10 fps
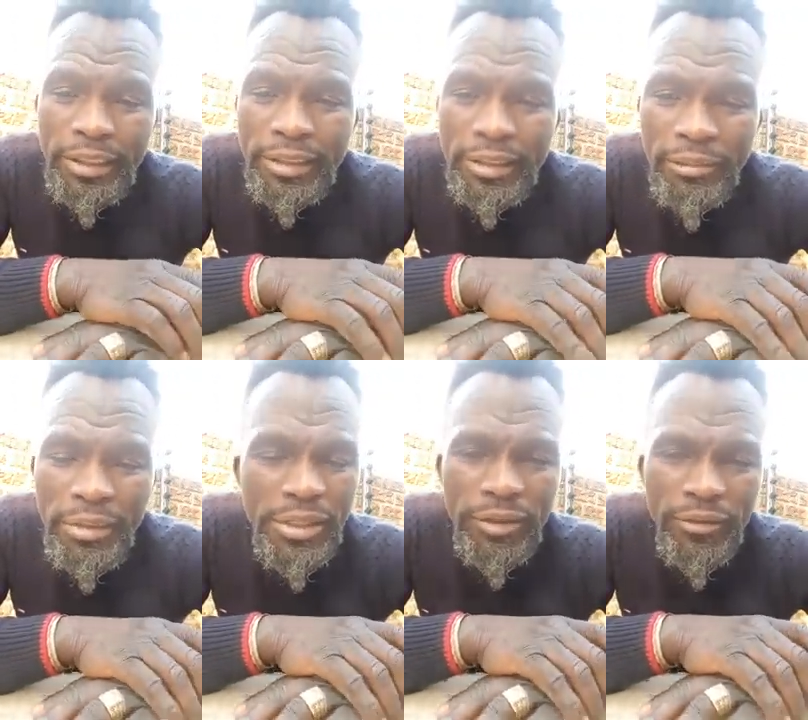in the
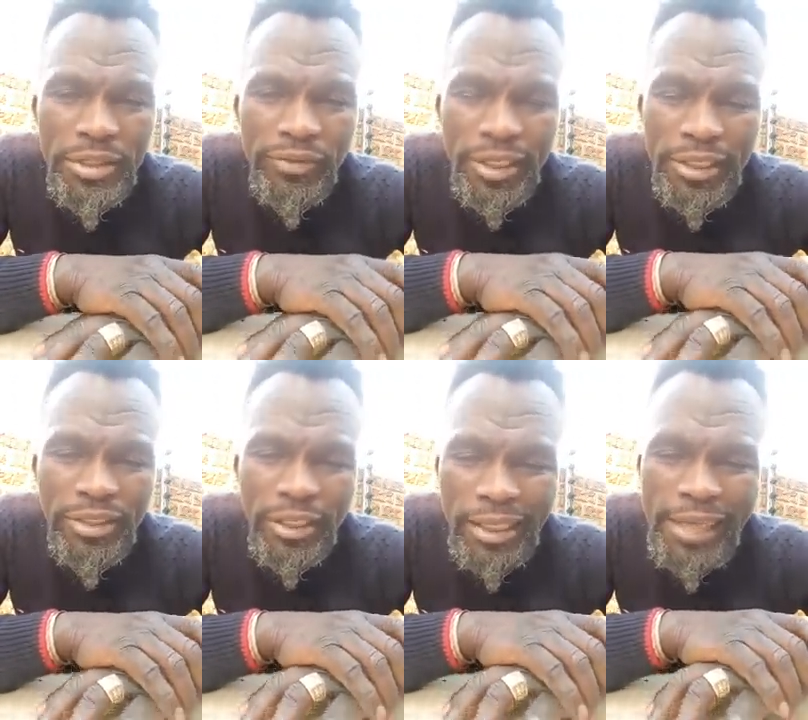midst of this
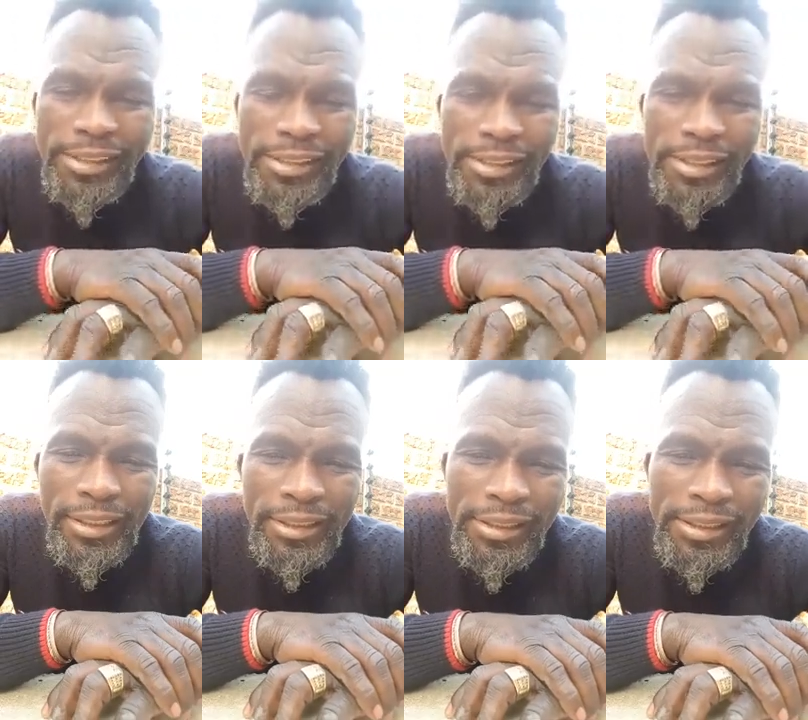financial crisis
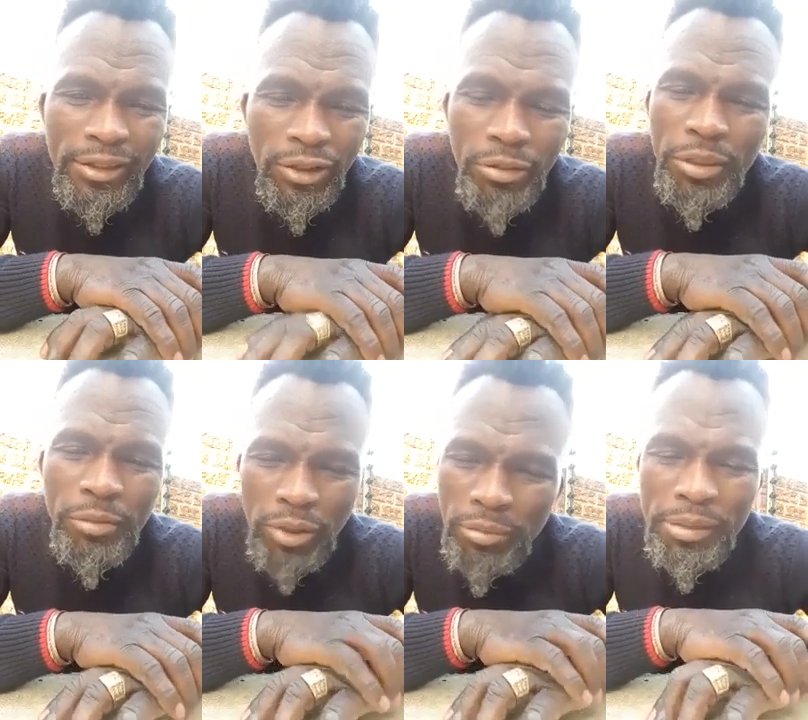and these economic
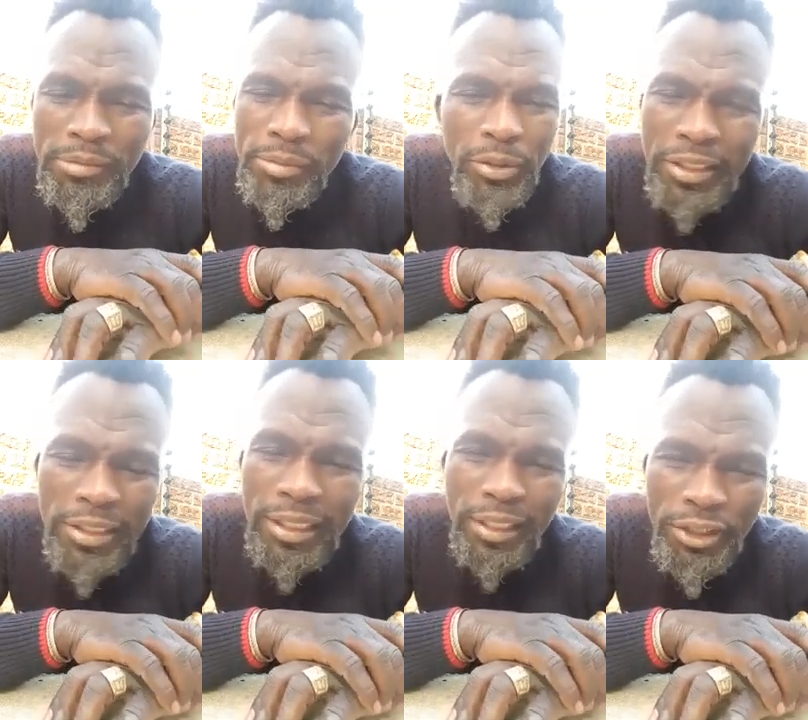problems,
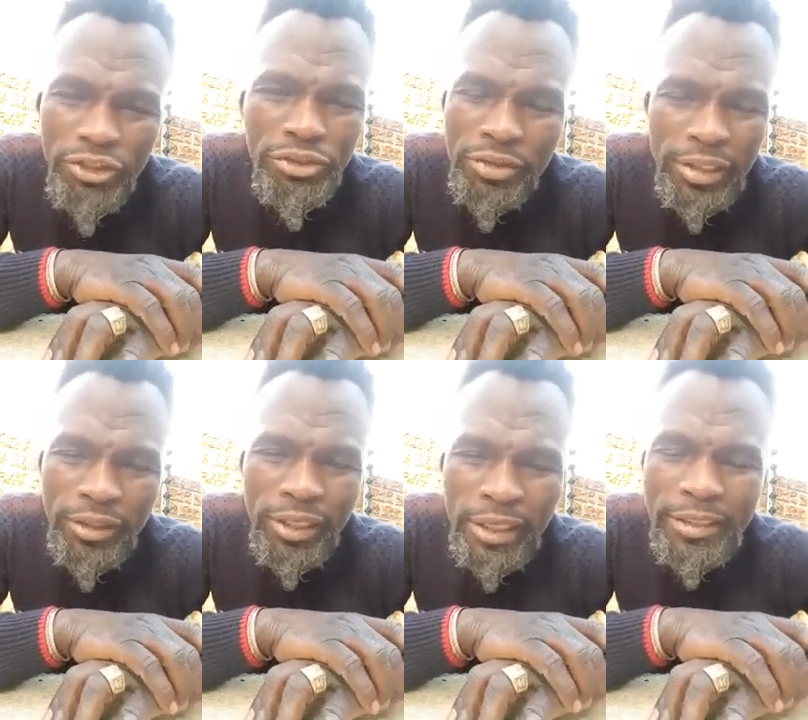political issues in
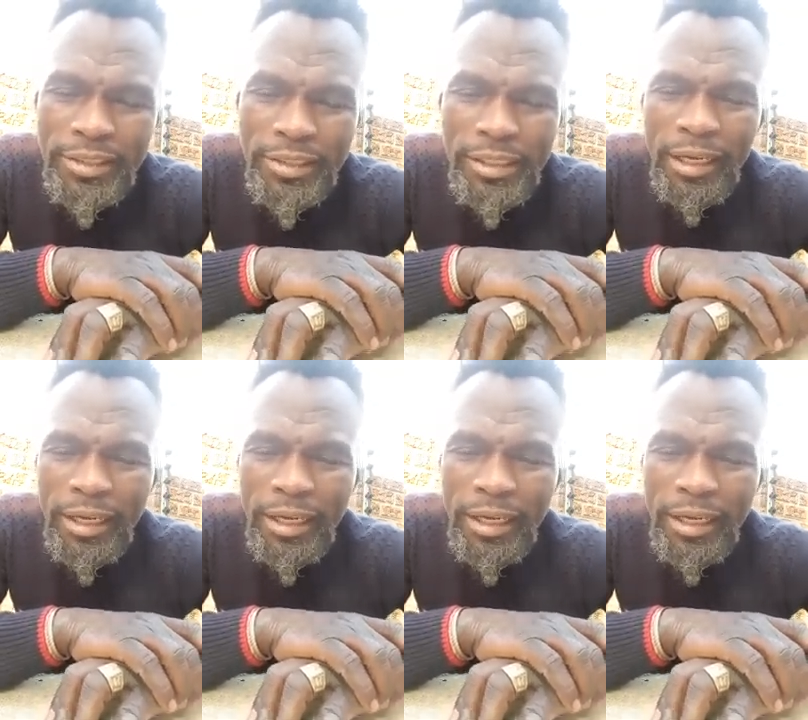our countries.